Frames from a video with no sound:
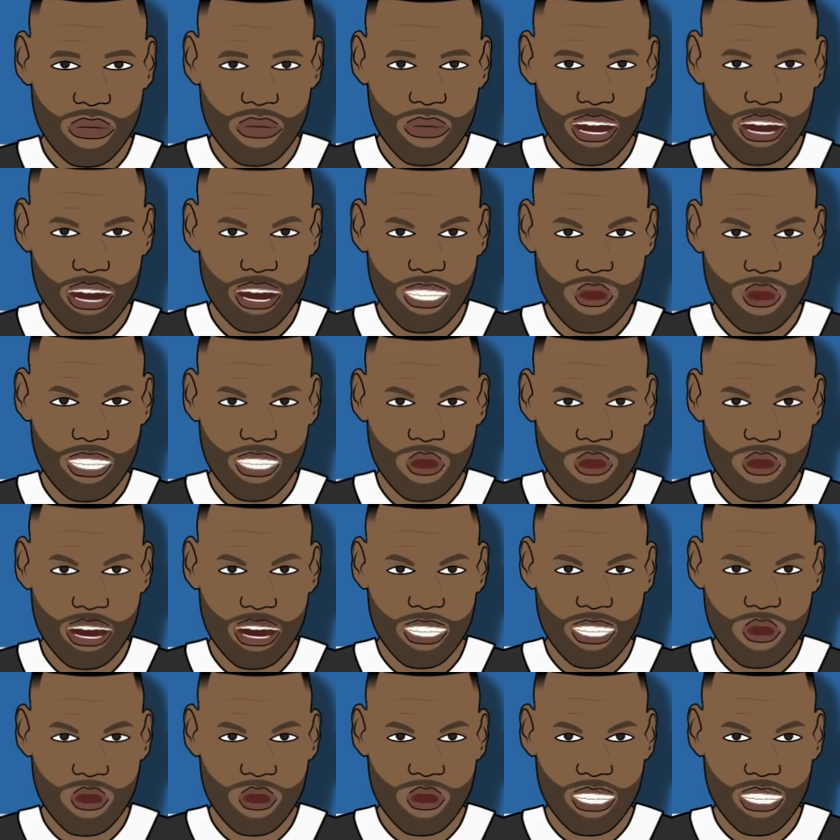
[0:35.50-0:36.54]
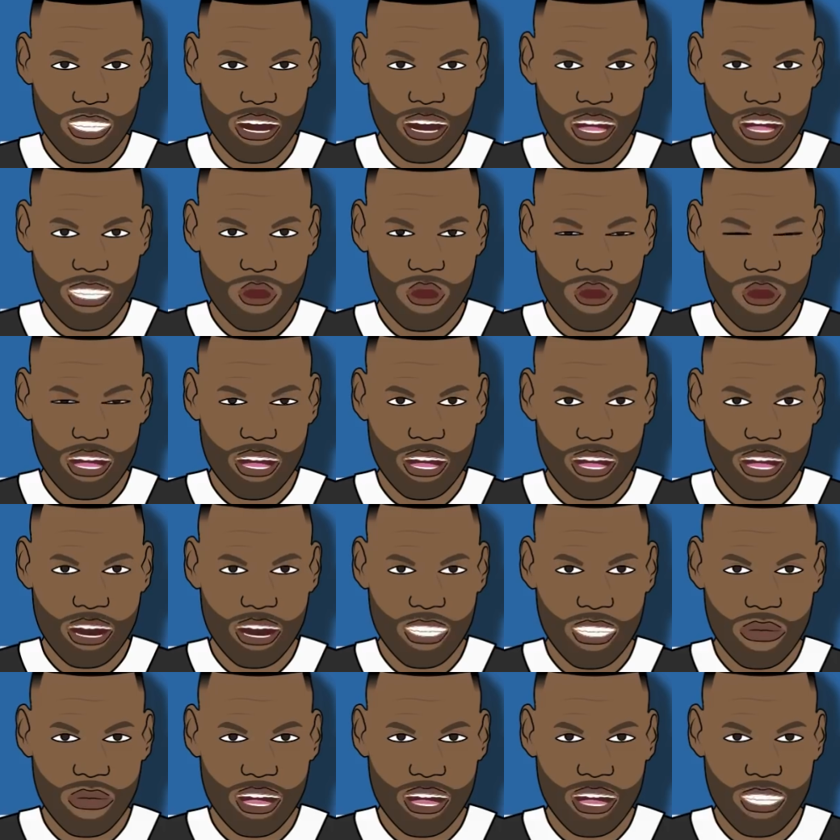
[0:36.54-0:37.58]
I don't know what's going on through
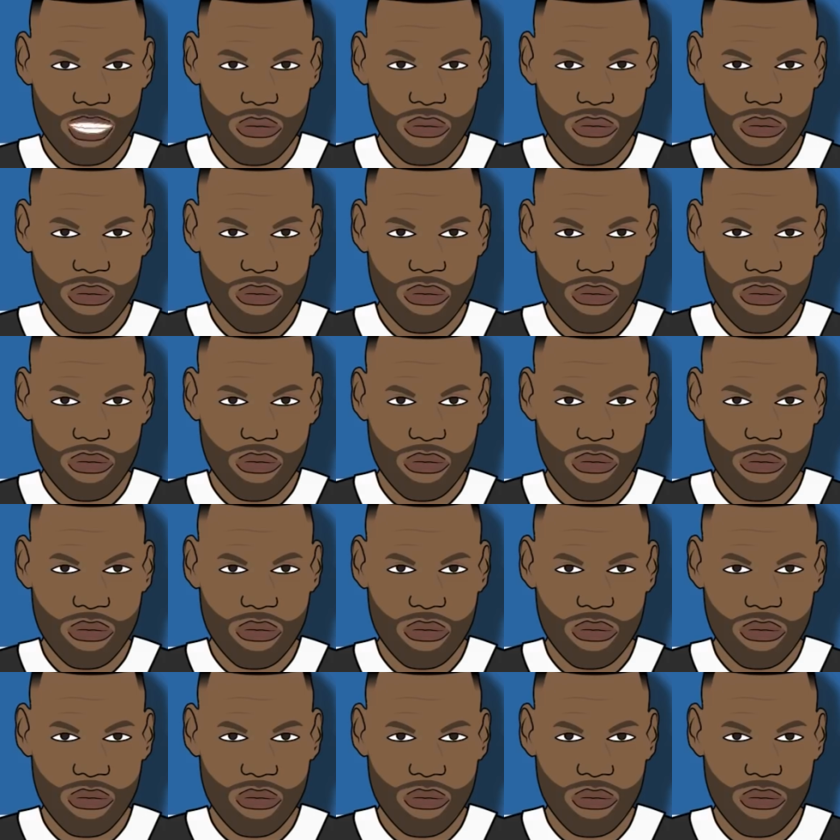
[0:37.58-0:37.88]
JR's mind.